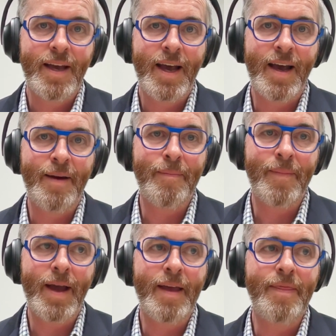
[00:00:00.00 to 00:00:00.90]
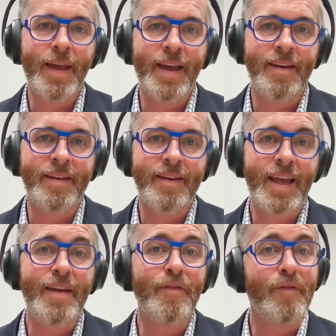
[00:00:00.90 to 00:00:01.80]
And then
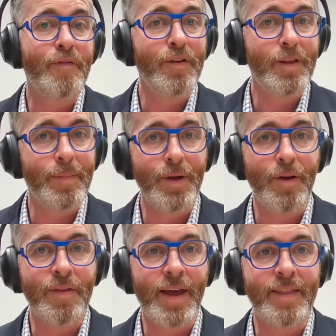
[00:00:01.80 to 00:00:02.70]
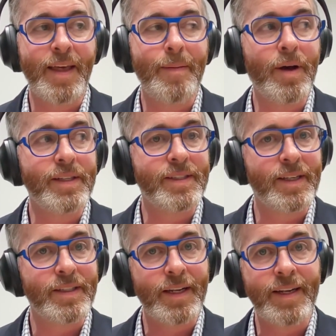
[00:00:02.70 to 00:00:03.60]
even further beyond that, they might
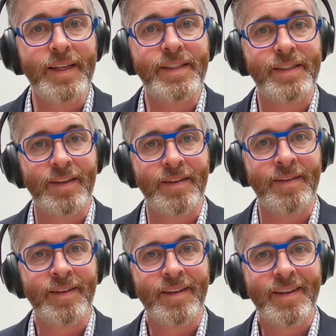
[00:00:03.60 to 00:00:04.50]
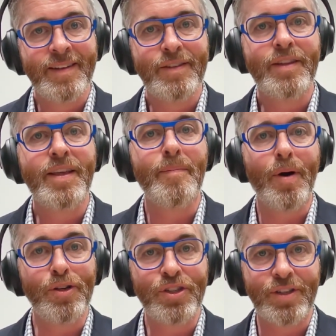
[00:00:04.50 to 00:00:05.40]
start to listen to the
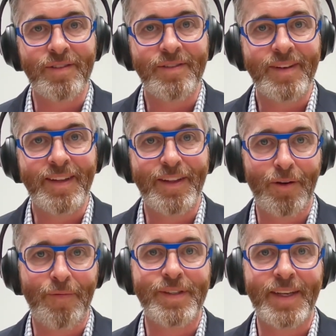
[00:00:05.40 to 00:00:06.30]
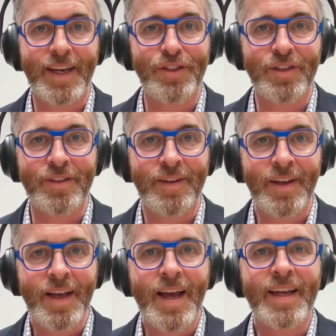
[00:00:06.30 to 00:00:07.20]
emotion in the conversation
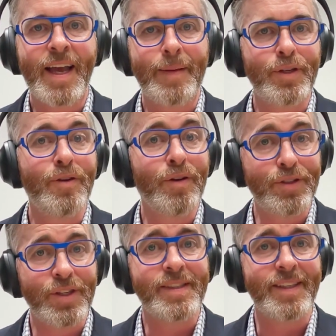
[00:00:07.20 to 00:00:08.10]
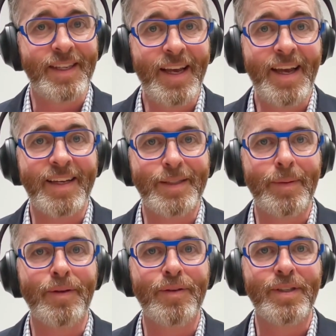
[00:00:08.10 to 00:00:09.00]
and capture not just the text,
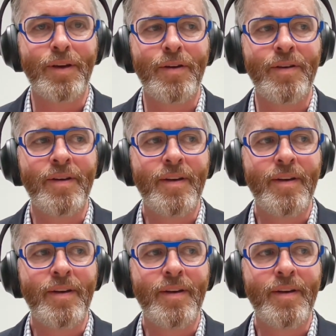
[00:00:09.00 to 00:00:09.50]
but also